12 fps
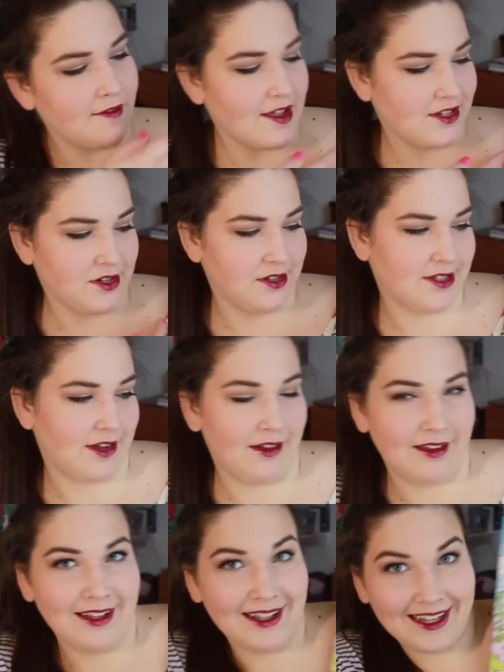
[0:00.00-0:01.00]
of, as you can
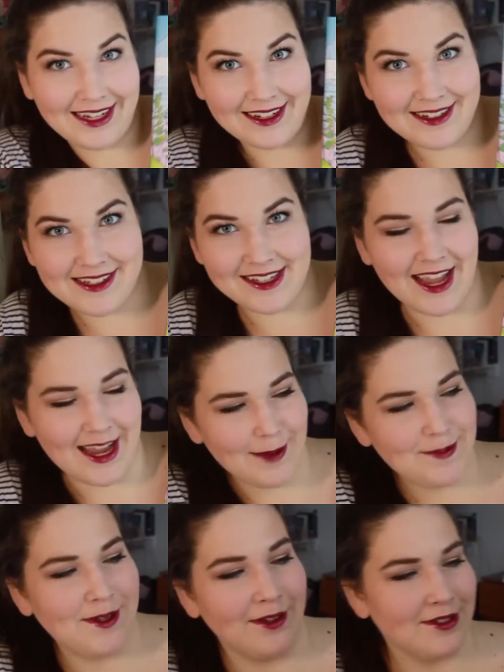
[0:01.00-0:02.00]
tell,
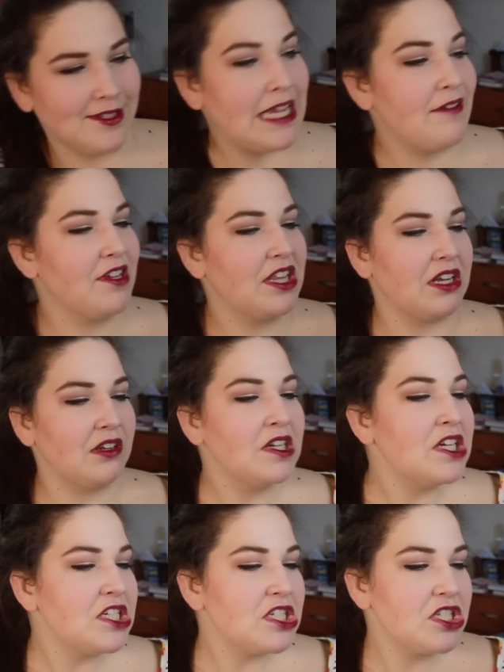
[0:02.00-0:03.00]
landscapes. I'll just give you a little
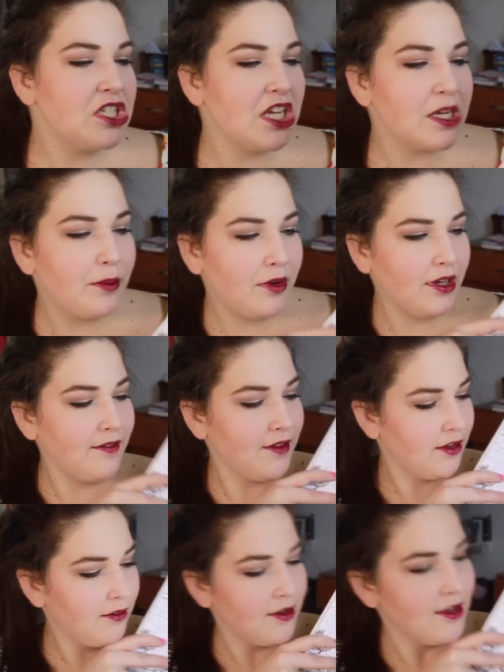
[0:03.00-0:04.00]
sneak
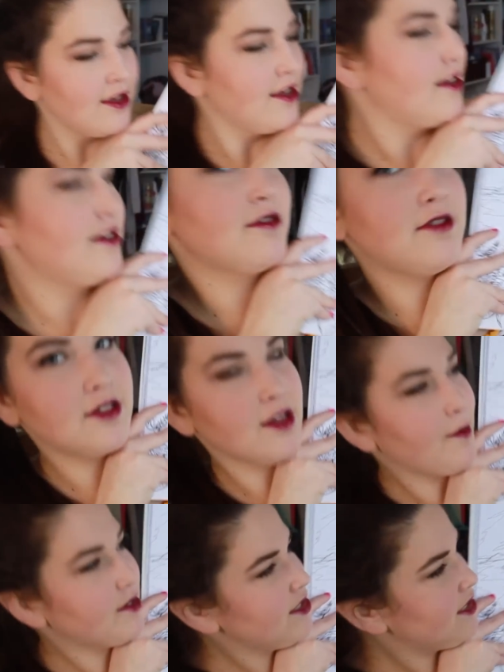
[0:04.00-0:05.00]
preview. Here's some of